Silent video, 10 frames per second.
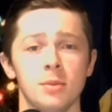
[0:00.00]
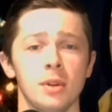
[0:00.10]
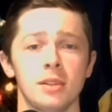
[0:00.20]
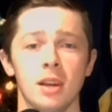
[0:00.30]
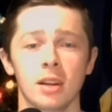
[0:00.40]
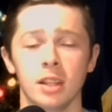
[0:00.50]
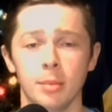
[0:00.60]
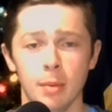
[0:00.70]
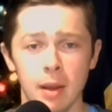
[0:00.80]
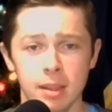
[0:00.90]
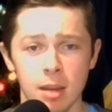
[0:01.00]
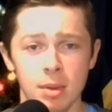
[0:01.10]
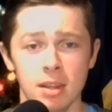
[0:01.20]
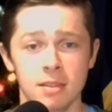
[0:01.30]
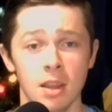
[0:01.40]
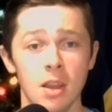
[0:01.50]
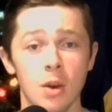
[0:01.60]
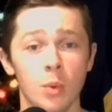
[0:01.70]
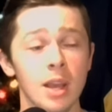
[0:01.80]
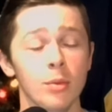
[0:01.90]
We're going to talk a little bit about that because
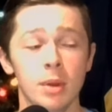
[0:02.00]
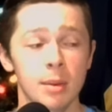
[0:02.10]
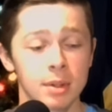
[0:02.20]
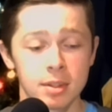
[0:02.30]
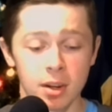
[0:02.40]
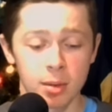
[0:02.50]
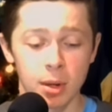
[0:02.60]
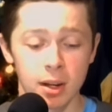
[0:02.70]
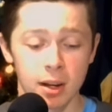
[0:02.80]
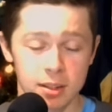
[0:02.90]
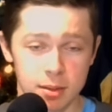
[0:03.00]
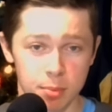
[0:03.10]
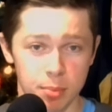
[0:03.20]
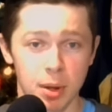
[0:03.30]
we haven't been able to talk about it as a